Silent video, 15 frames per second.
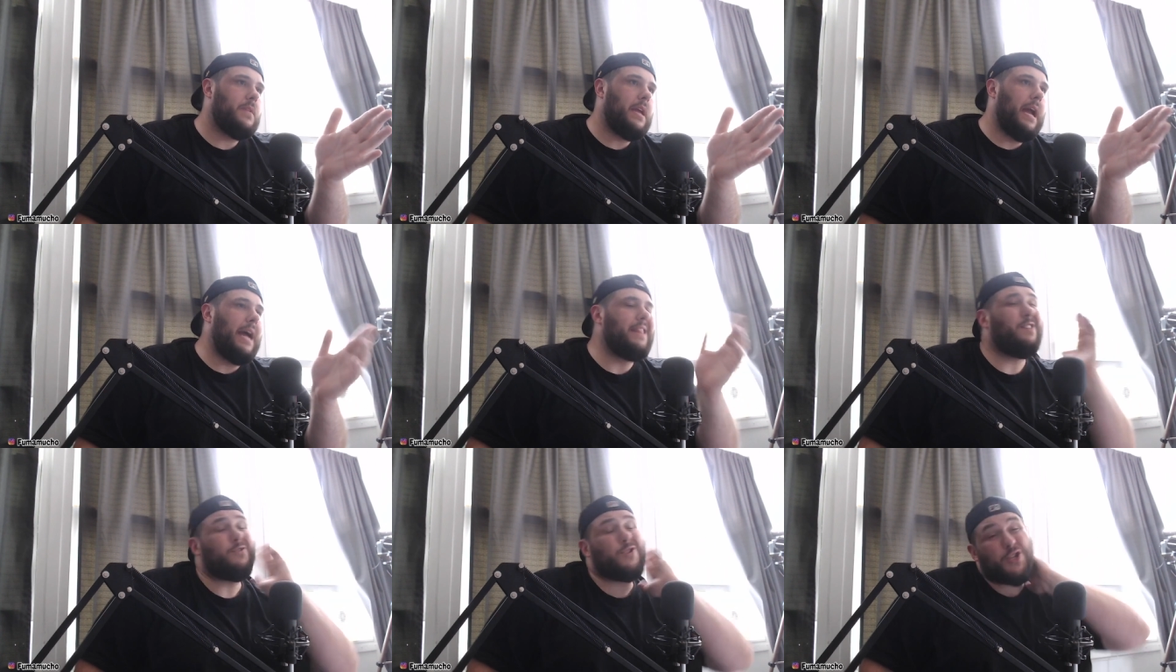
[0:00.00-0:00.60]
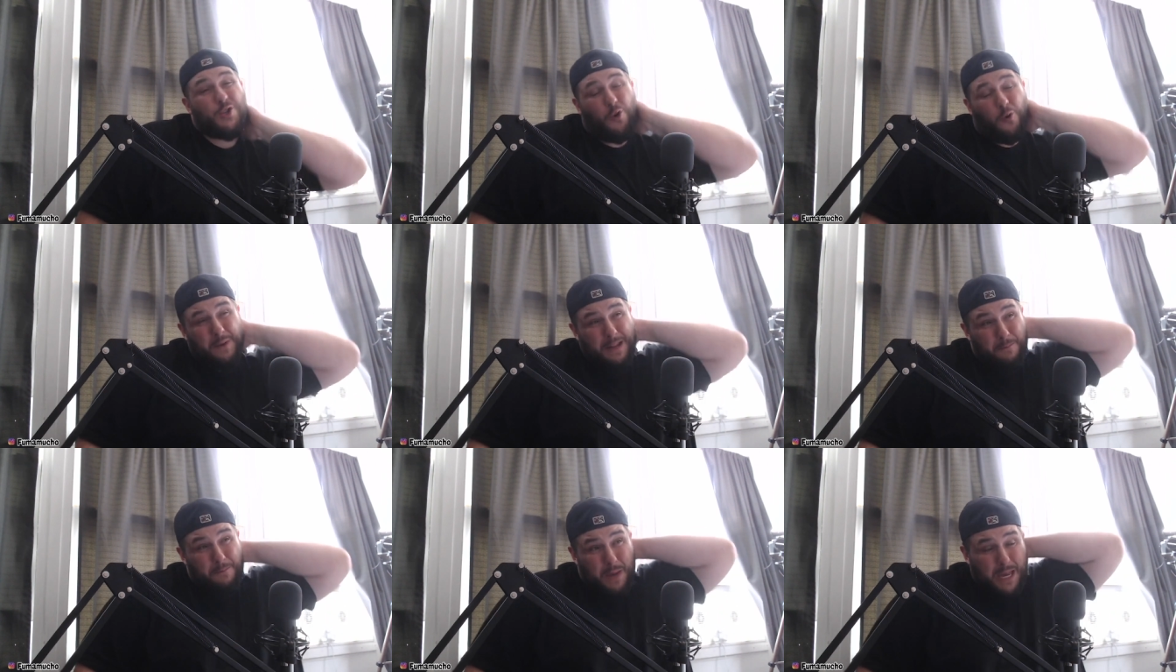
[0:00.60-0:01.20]
And there are so
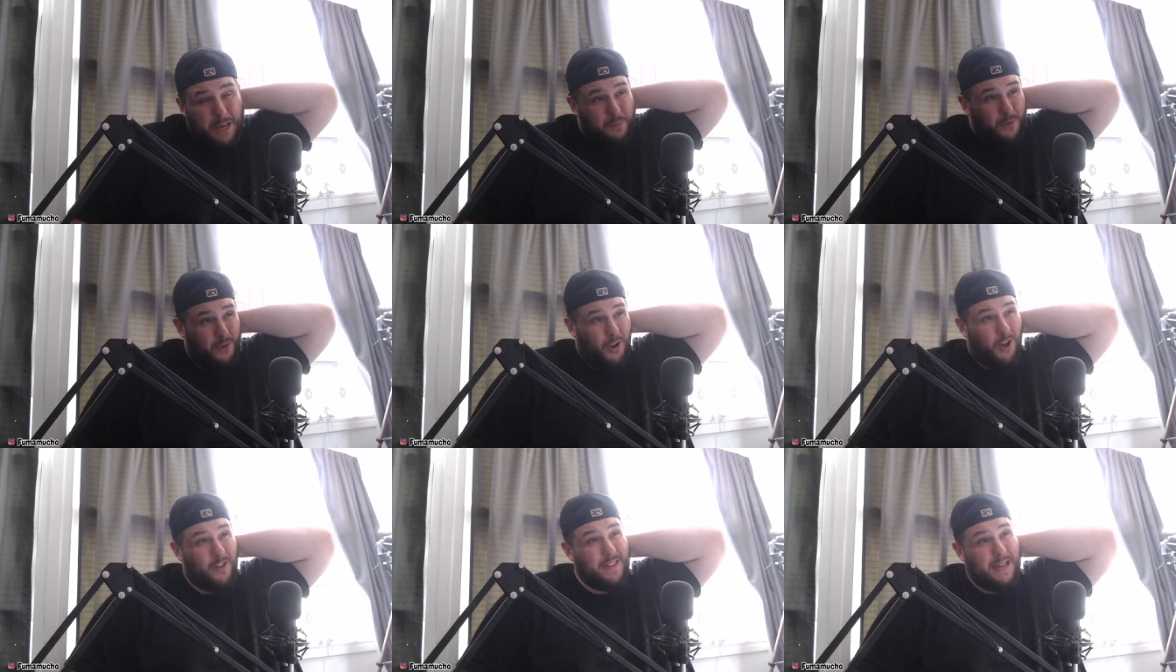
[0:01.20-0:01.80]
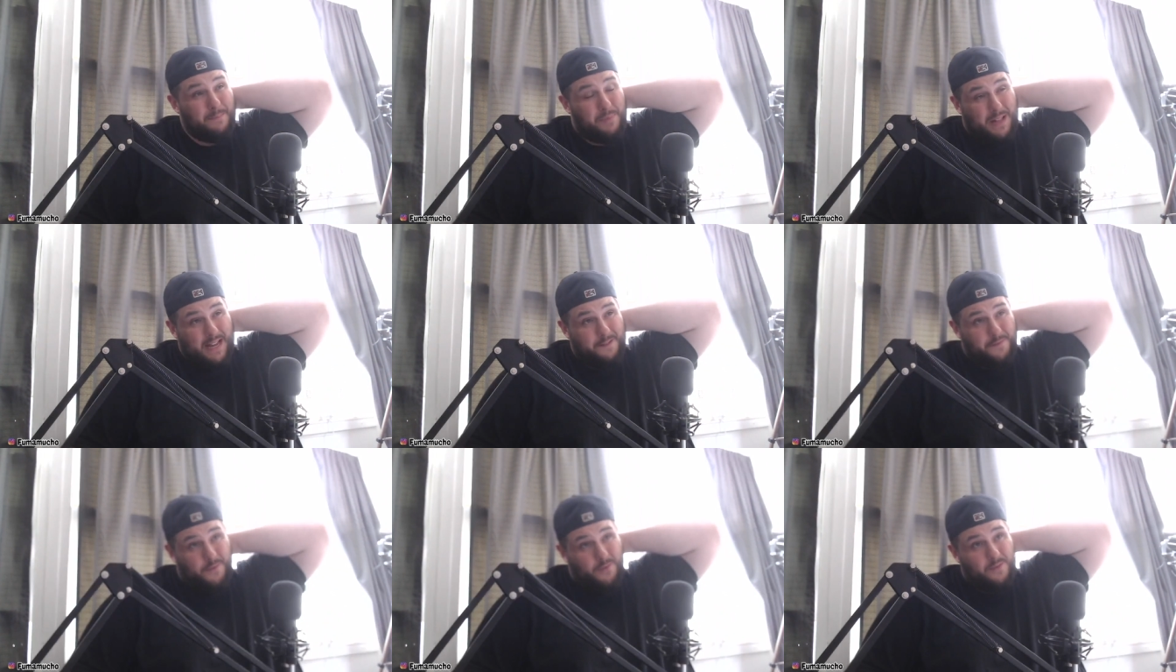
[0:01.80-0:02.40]
many people on that
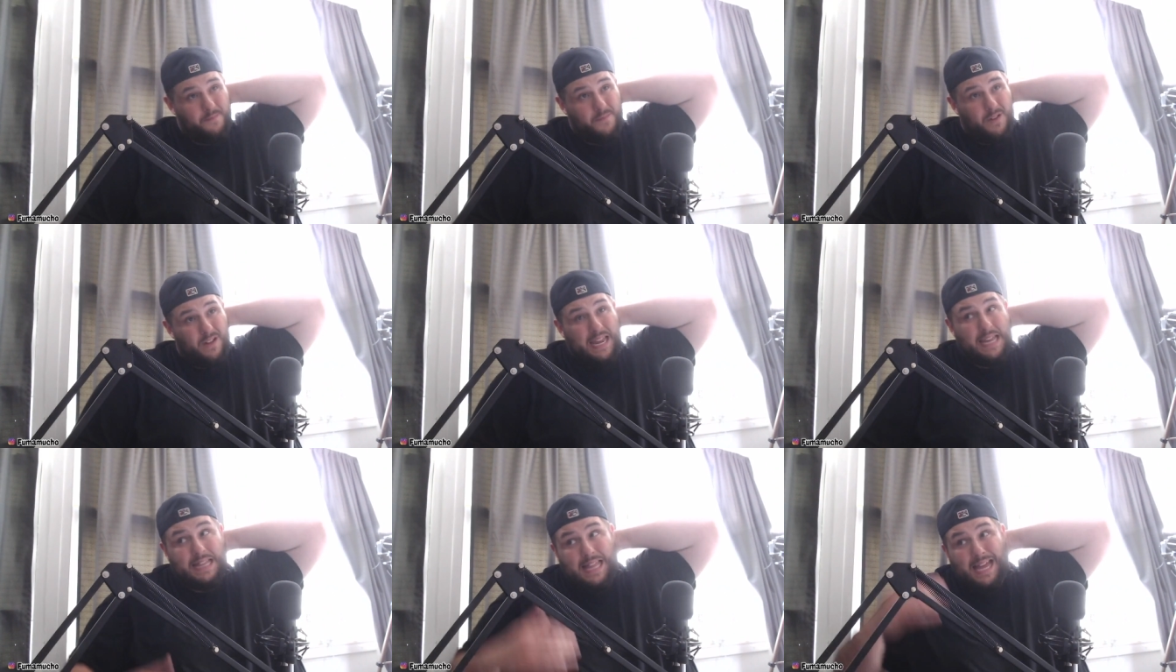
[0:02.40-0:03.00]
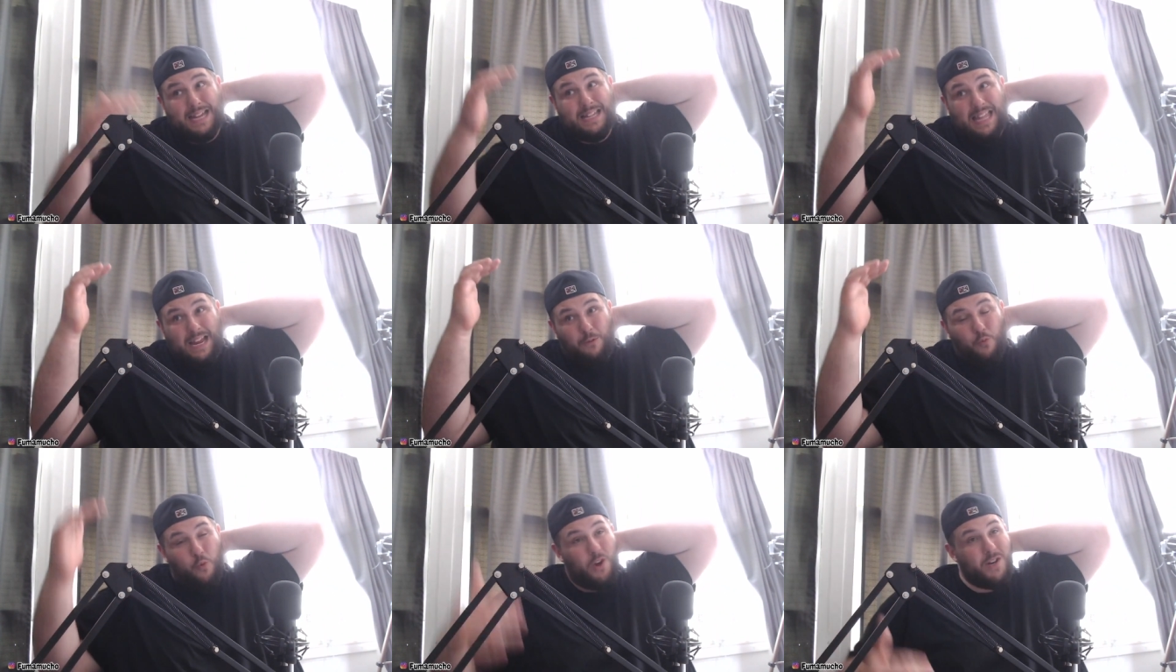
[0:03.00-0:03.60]
platform, in that like
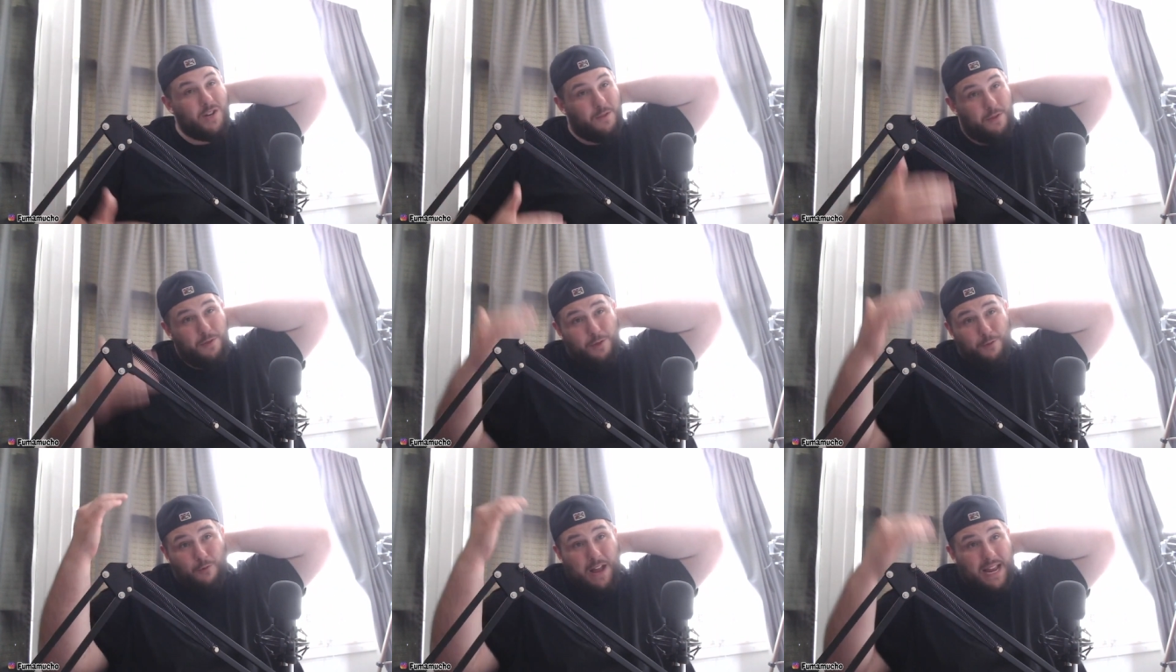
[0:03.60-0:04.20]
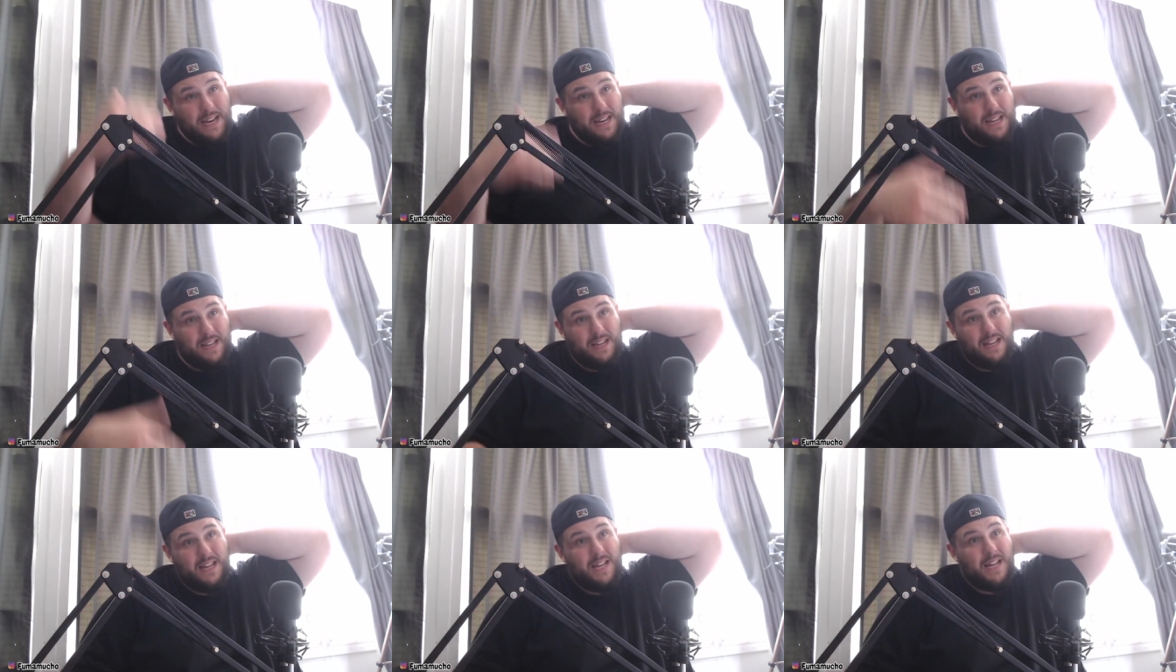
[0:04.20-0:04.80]
one thread,
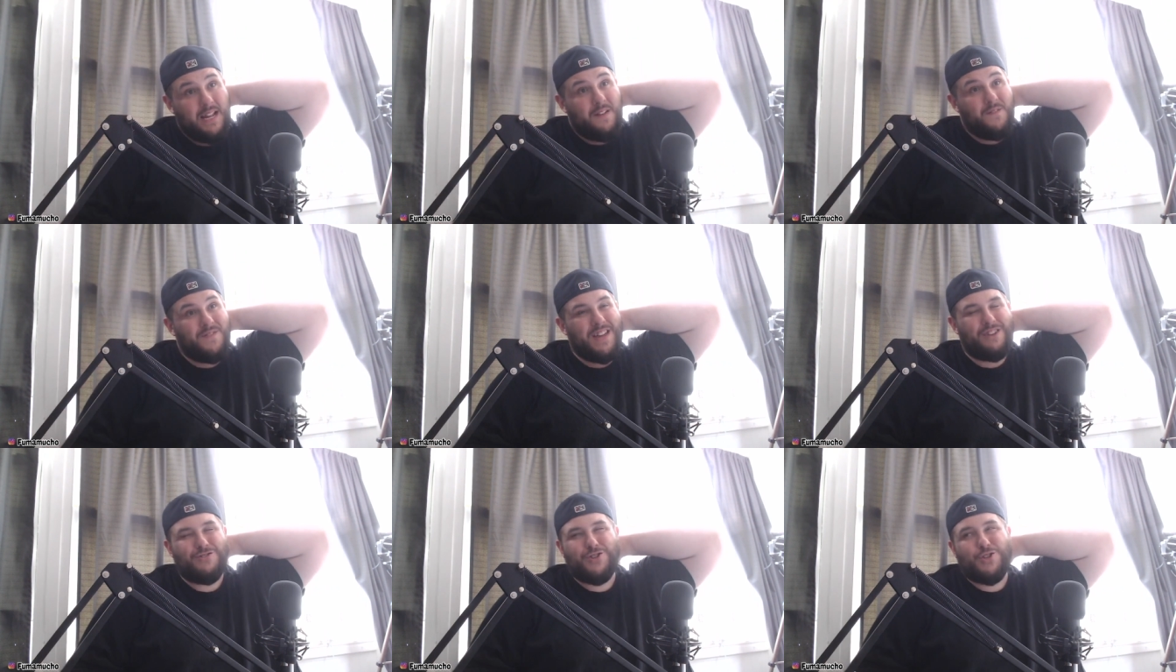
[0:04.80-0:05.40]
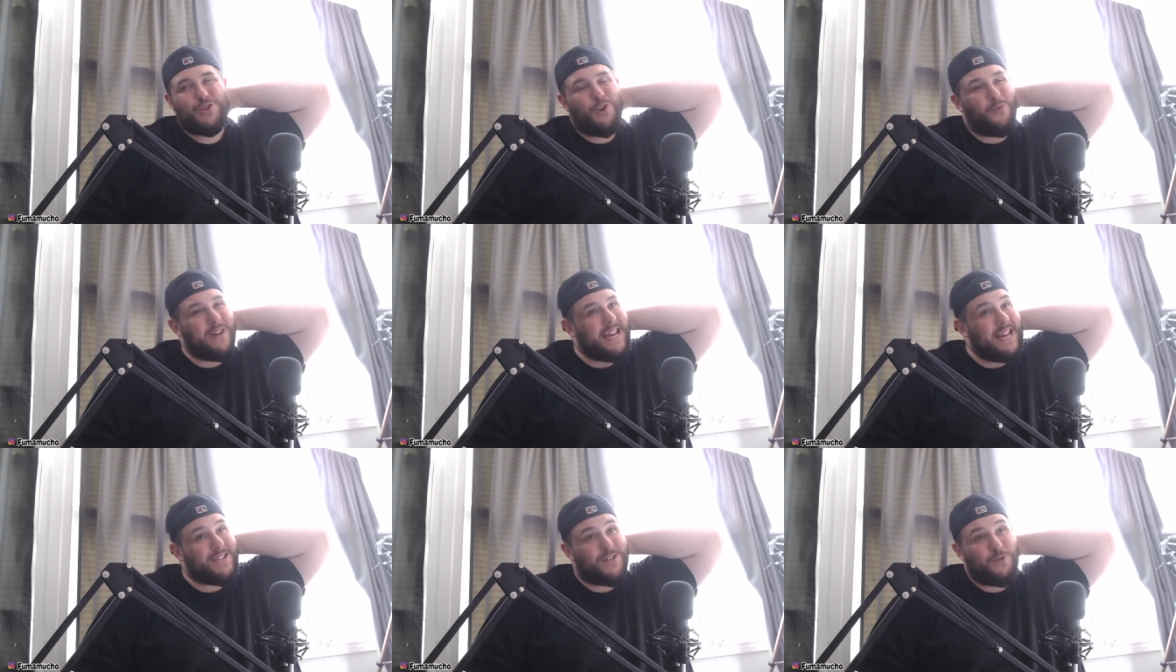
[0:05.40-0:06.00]
that are so
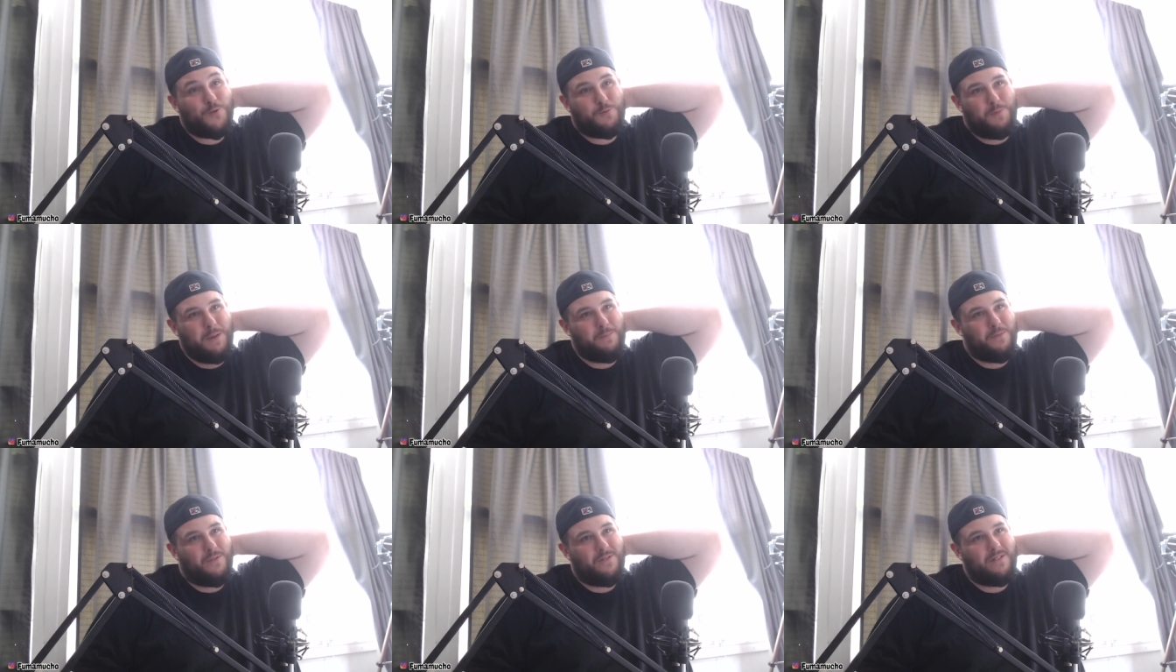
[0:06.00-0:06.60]
against those people.